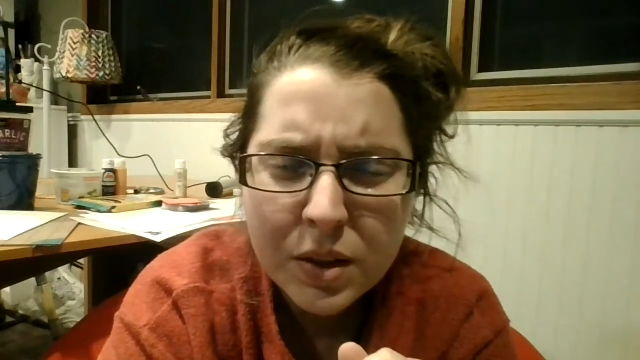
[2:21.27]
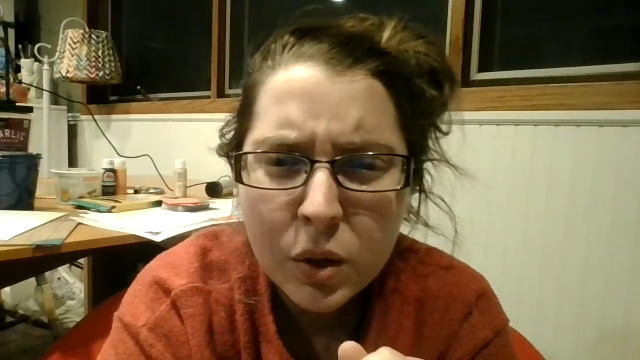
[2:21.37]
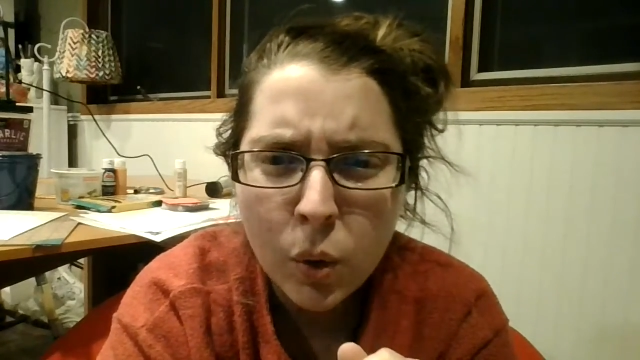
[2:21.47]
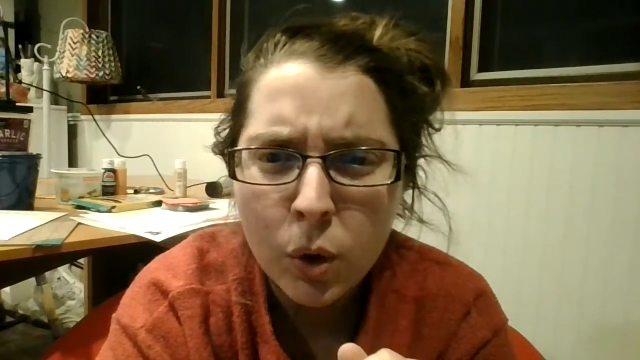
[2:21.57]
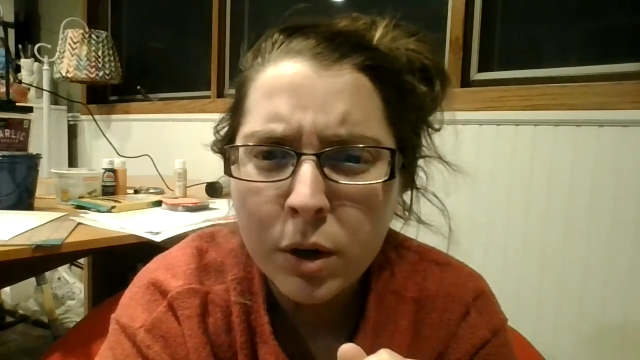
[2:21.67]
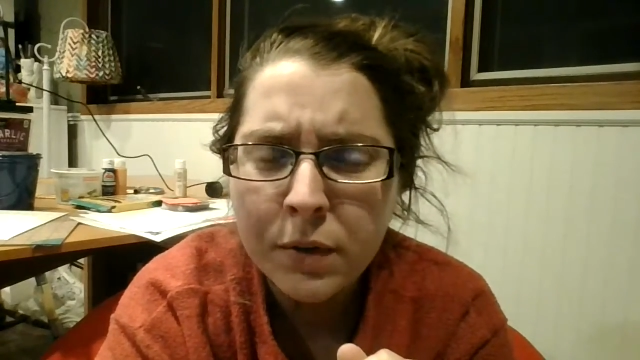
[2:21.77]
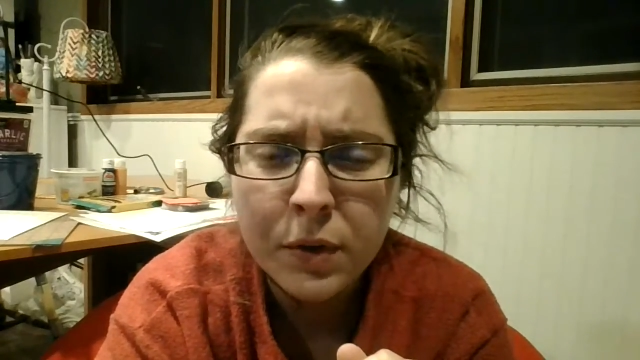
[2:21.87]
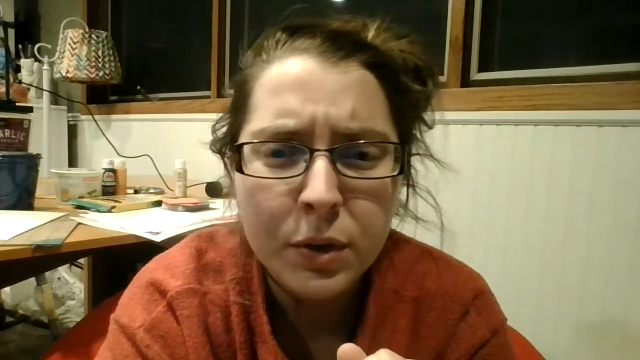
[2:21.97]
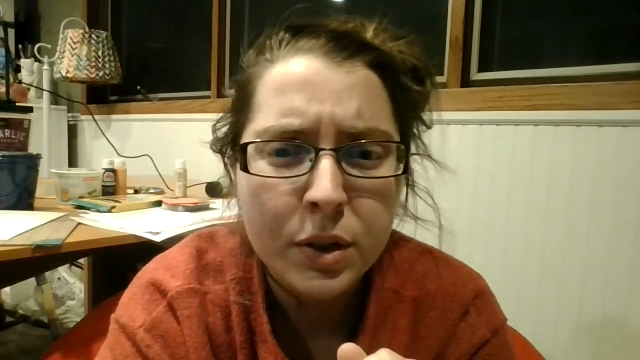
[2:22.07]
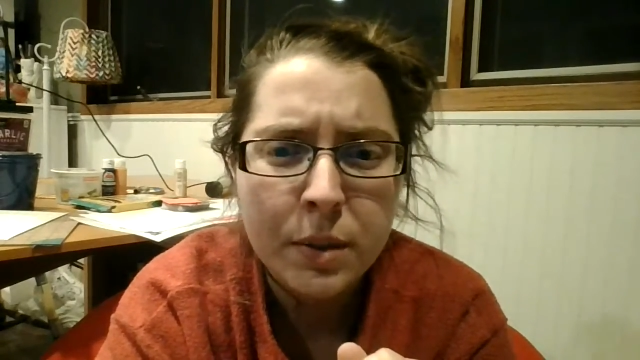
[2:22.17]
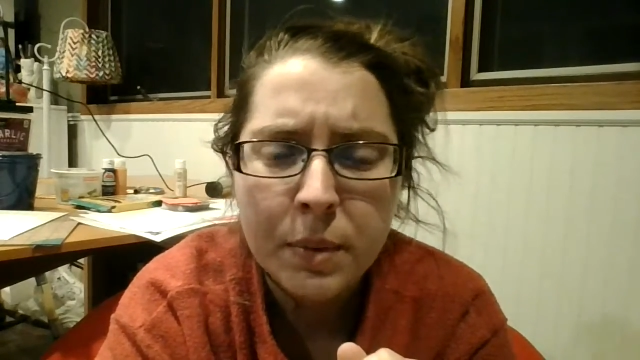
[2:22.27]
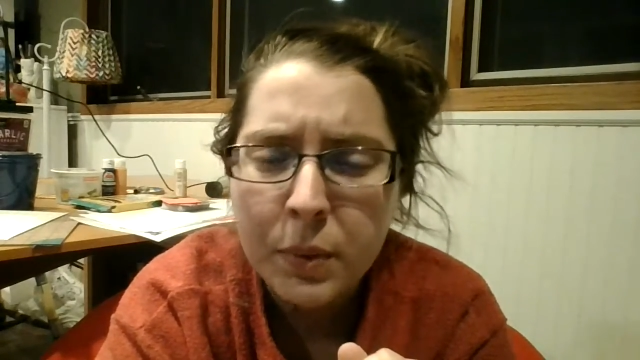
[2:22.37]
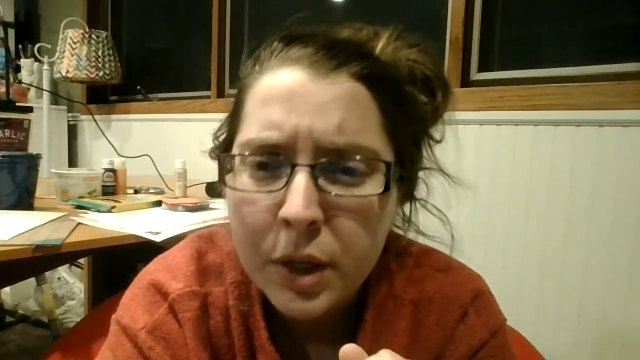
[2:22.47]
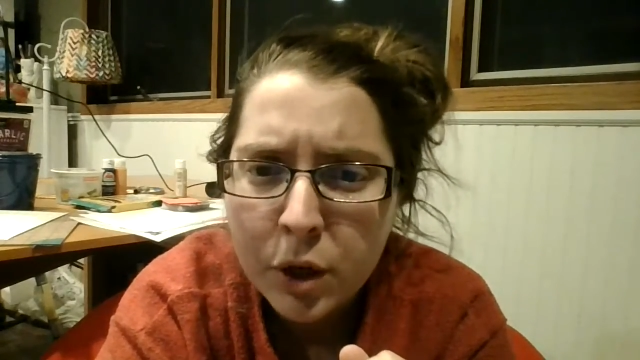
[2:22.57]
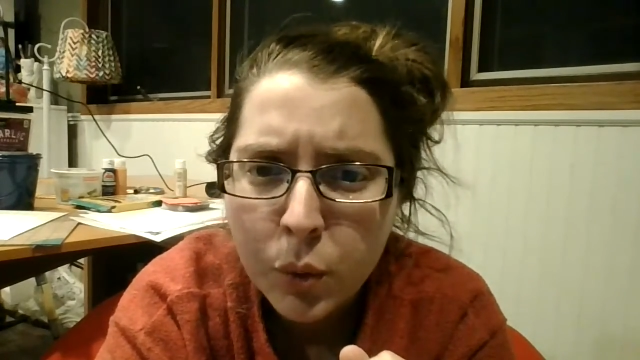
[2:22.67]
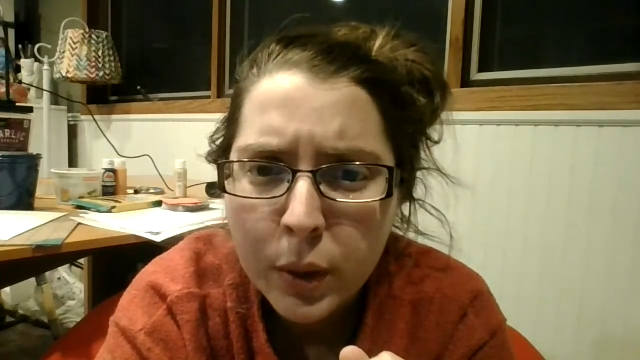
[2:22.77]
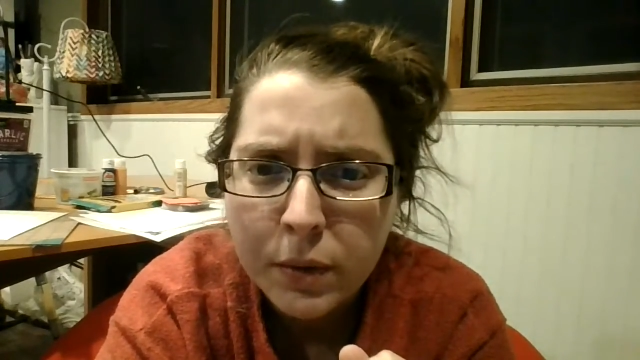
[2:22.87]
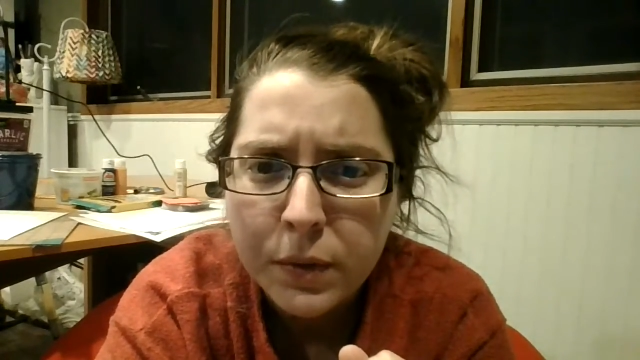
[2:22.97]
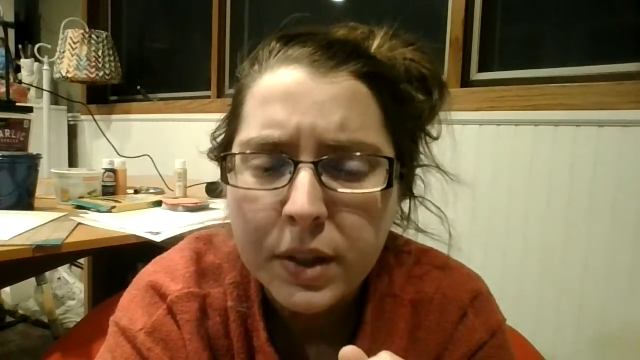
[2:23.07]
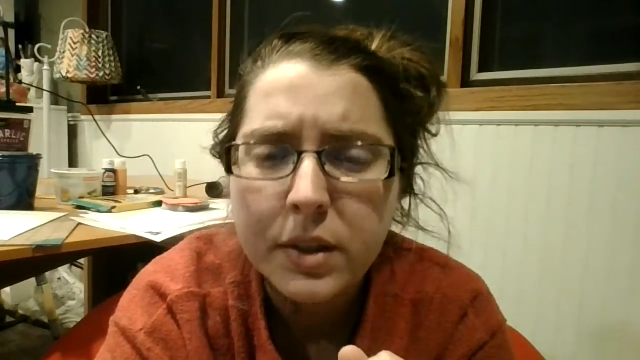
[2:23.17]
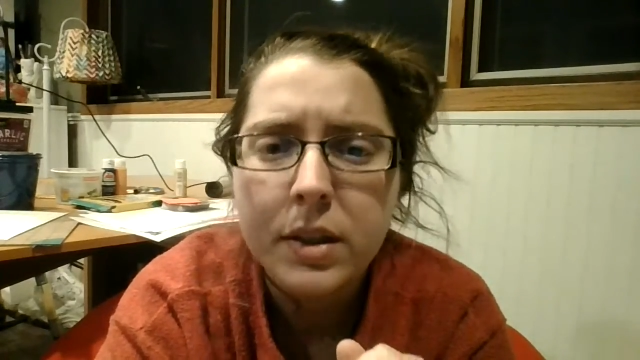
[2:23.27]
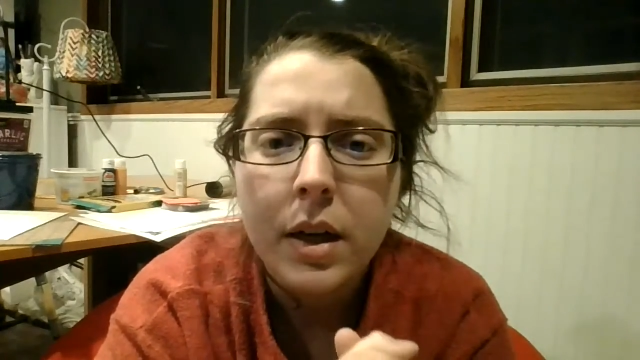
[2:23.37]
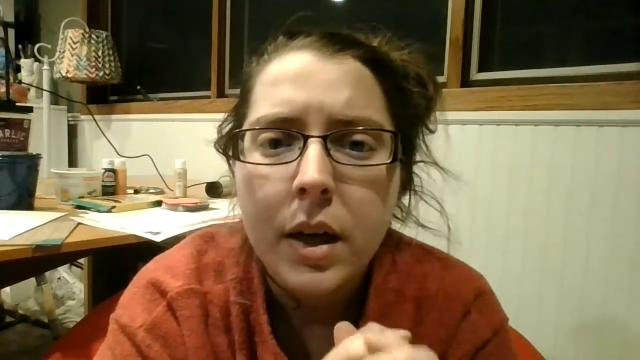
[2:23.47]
Or if there's something that we need a quick fix